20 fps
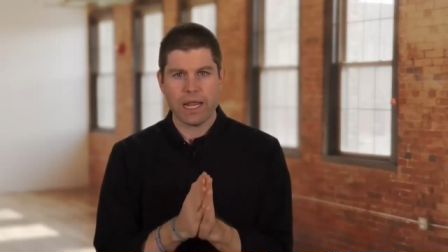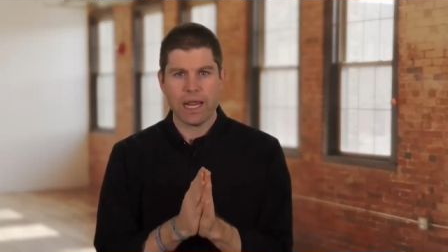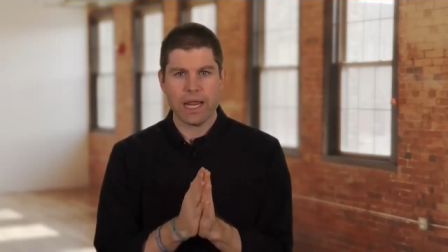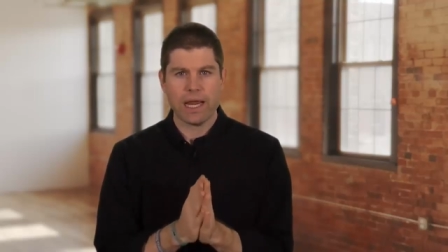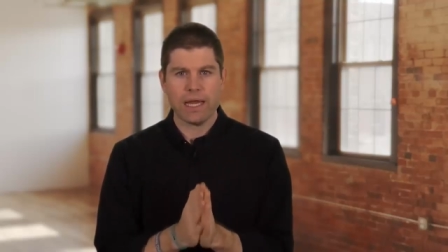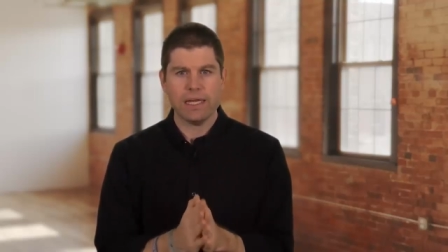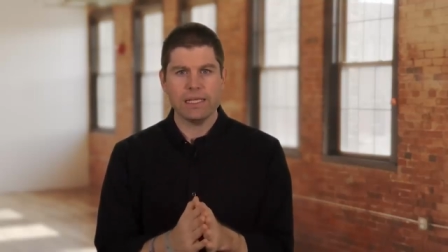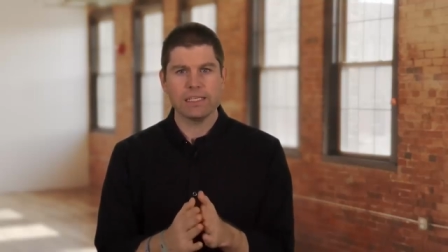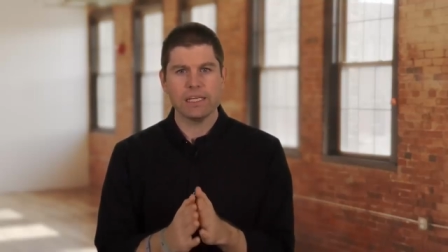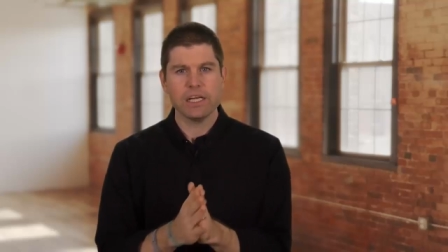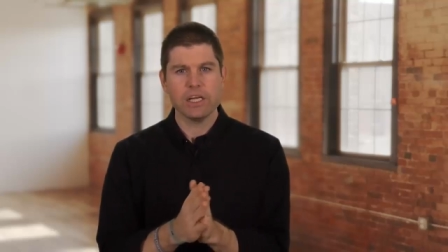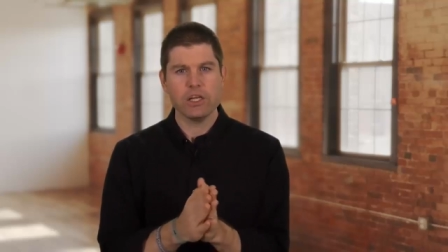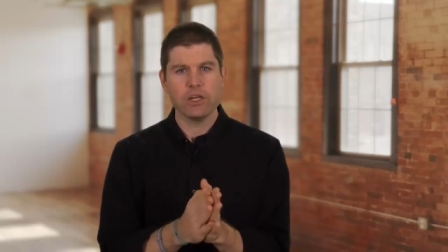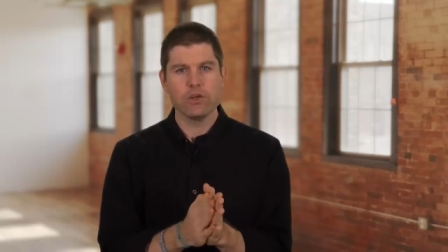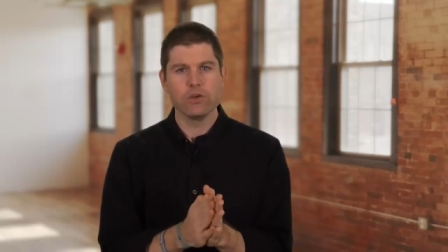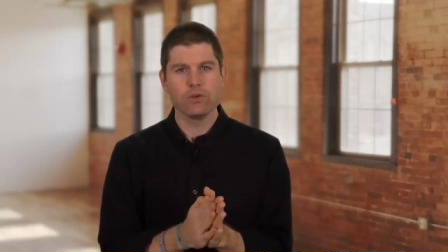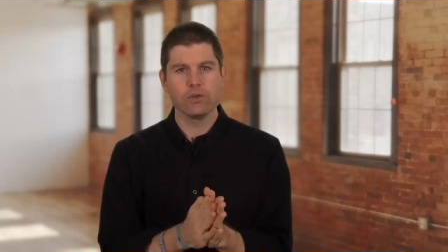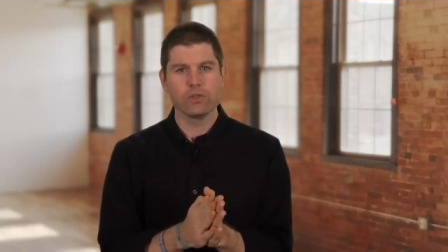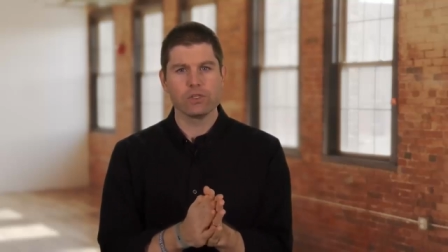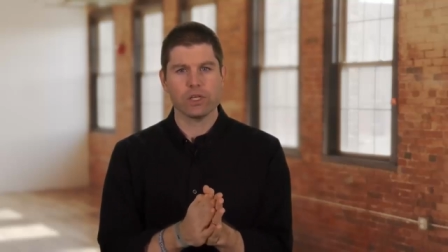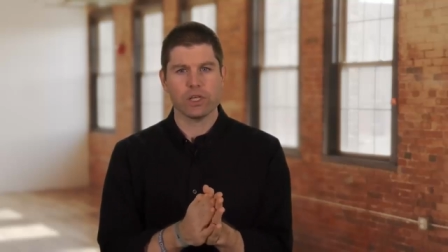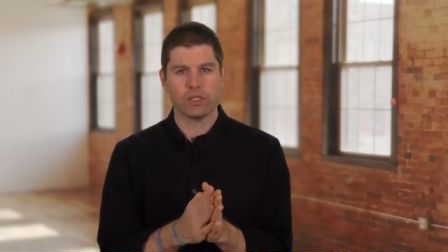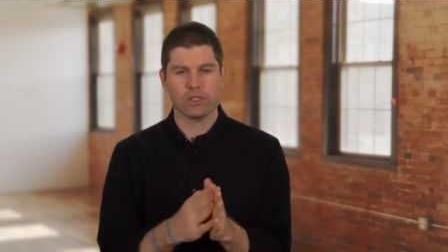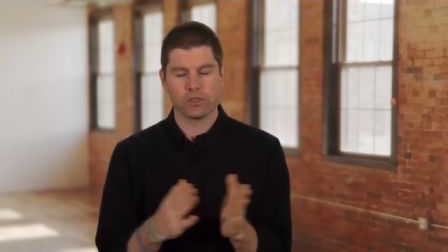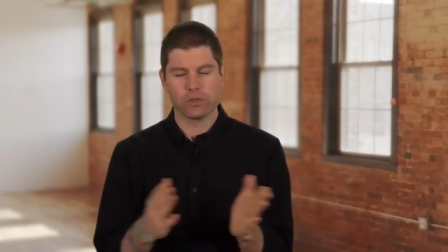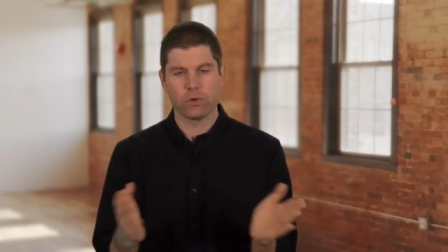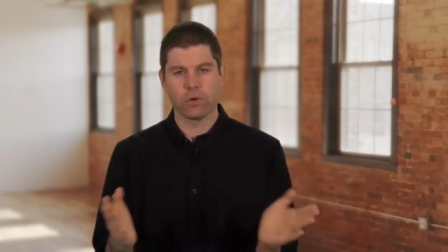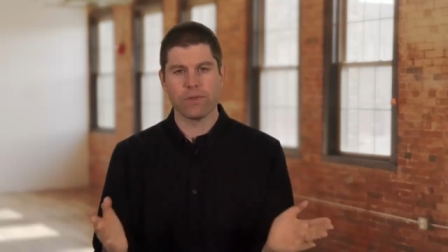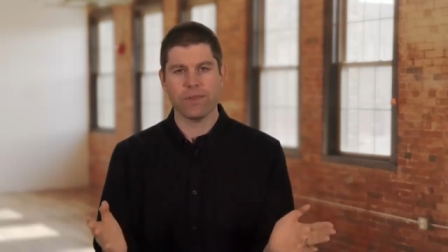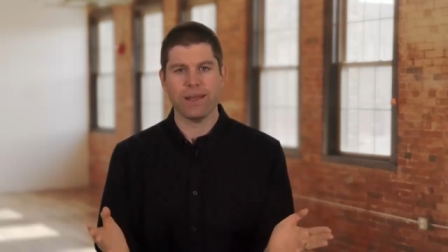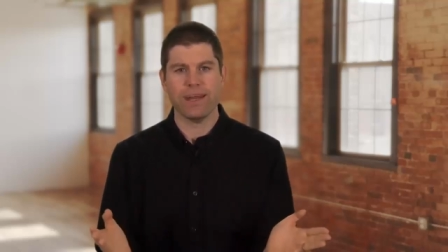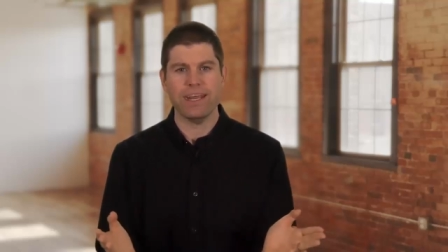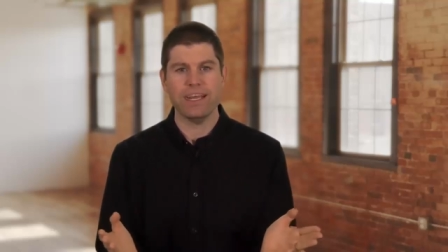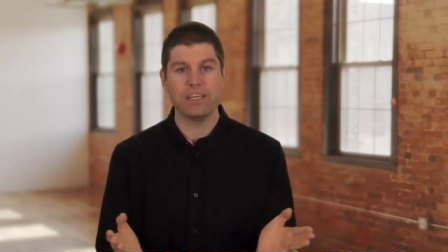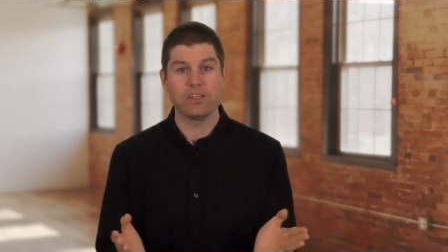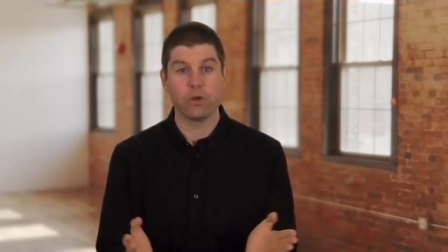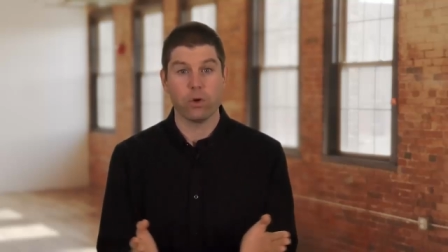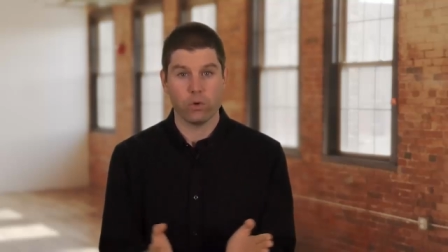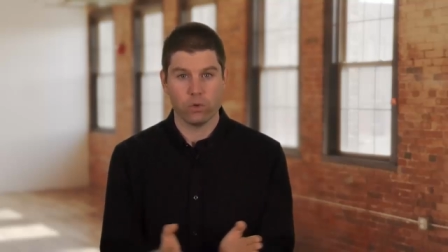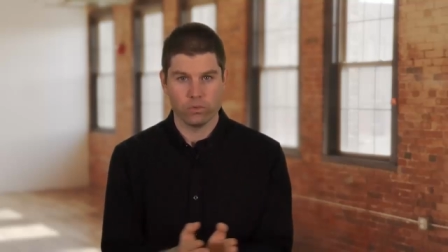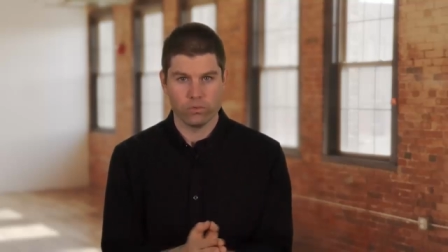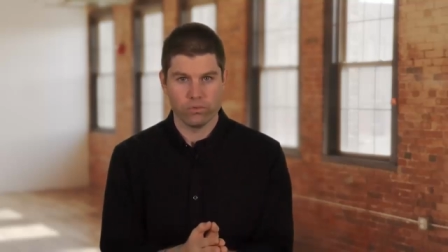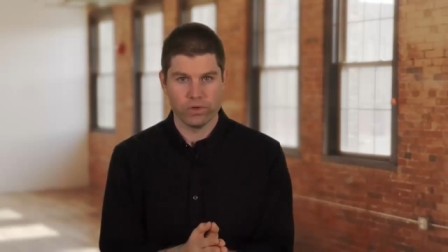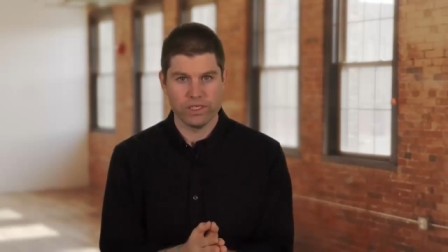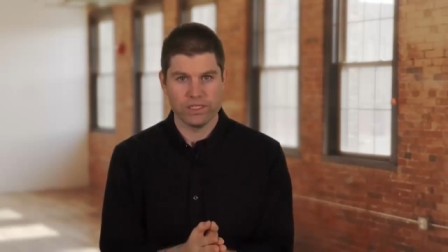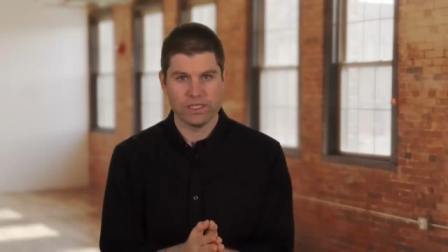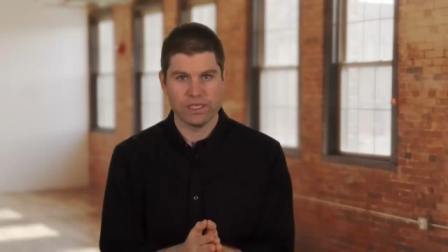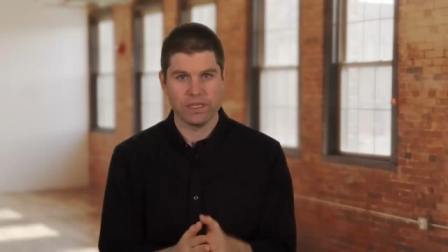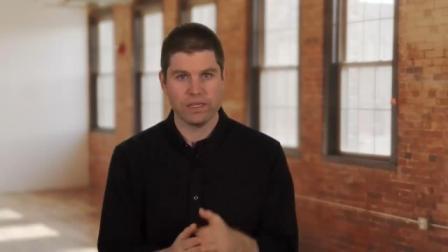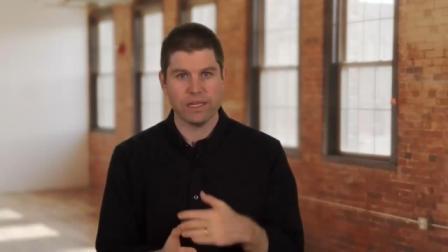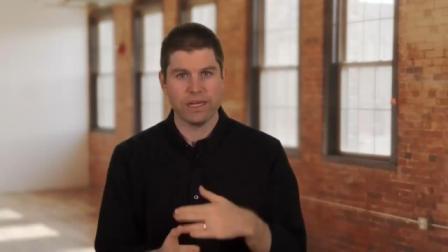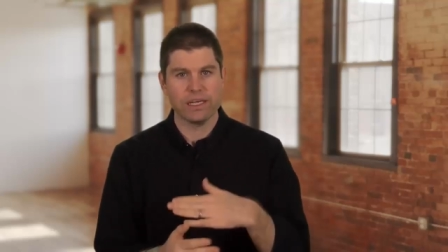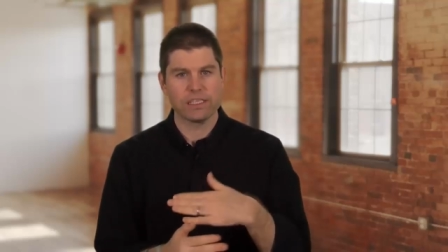And he's going to use a story that he told recently,